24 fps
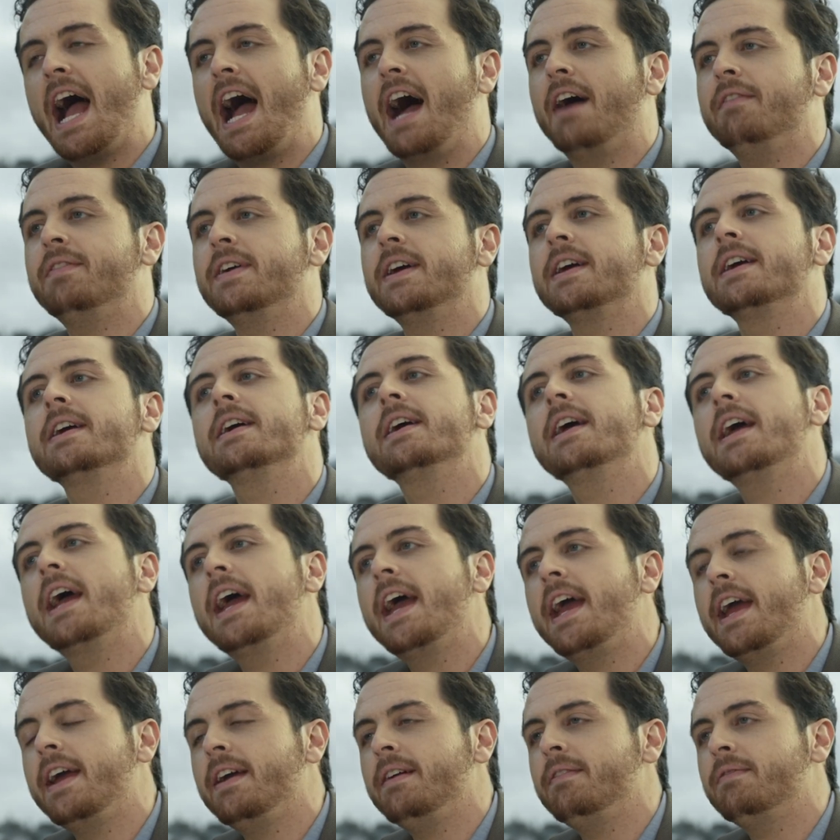having
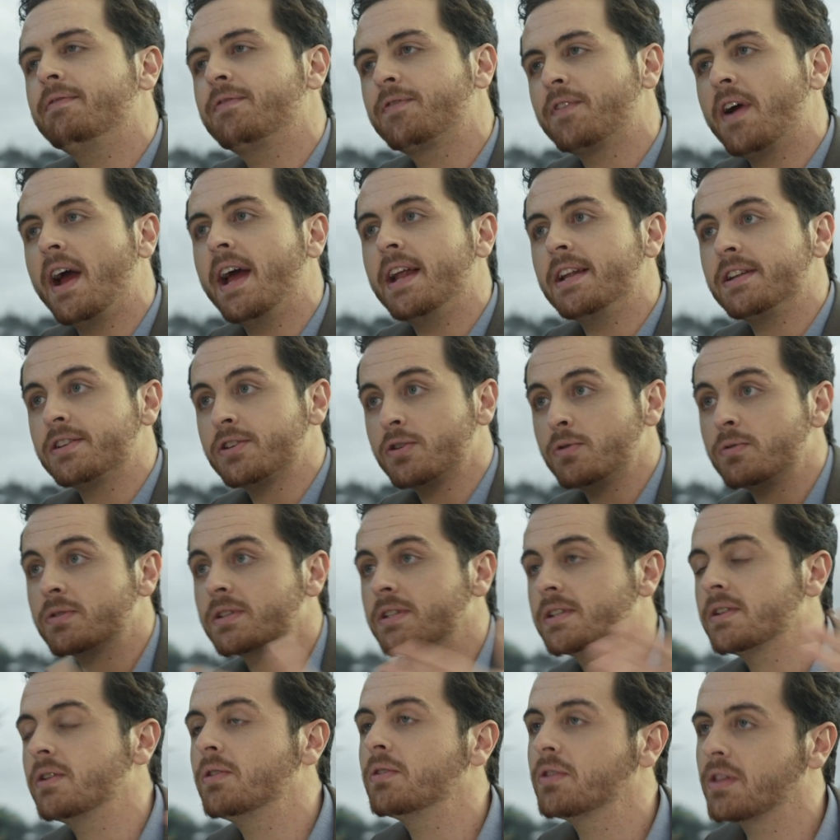a friend who
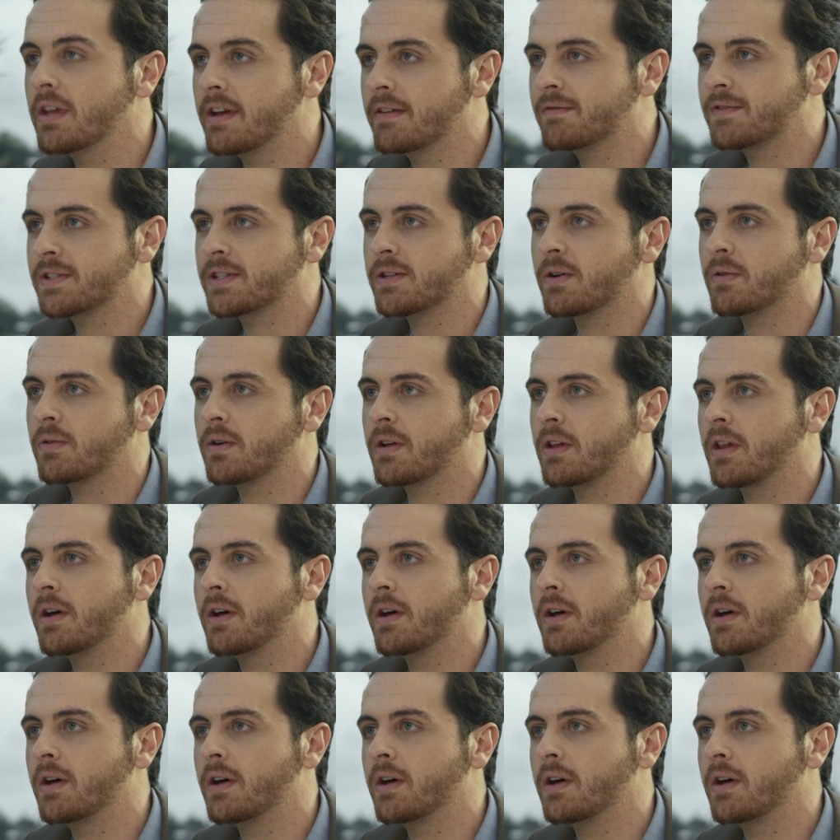still lives so